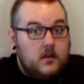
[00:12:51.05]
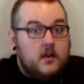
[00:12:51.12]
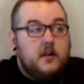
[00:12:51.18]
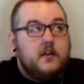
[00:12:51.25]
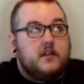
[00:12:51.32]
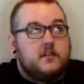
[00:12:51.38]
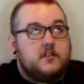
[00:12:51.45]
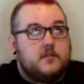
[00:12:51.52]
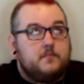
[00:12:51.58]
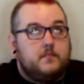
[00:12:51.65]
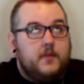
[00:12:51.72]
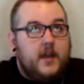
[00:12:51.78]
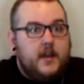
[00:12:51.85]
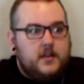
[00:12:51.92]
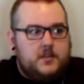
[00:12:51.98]

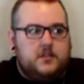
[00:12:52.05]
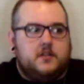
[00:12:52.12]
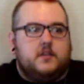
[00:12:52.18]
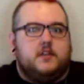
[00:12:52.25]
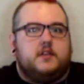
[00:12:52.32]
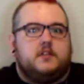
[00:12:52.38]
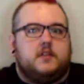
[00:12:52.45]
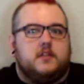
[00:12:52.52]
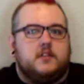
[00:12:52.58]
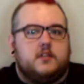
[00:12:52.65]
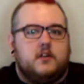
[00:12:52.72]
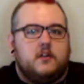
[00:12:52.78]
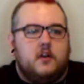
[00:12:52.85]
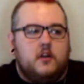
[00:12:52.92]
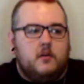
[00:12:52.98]
Especially since
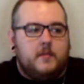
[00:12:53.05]
they're all